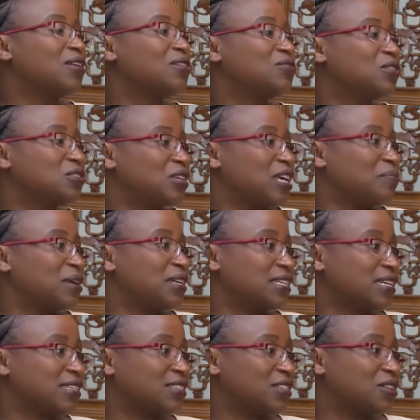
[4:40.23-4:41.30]
of course you're in
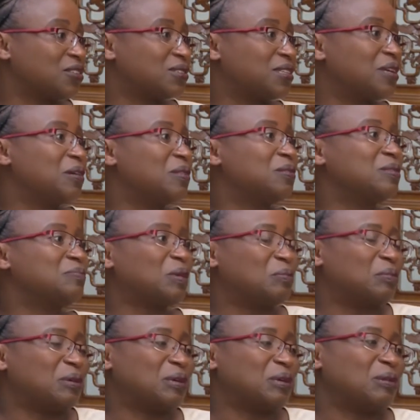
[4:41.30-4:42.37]
Biashara Street, you're seeing all those
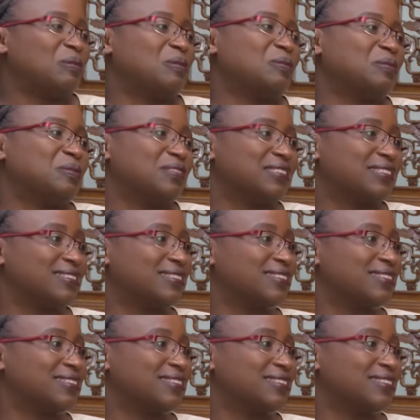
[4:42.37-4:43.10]
baby clothes.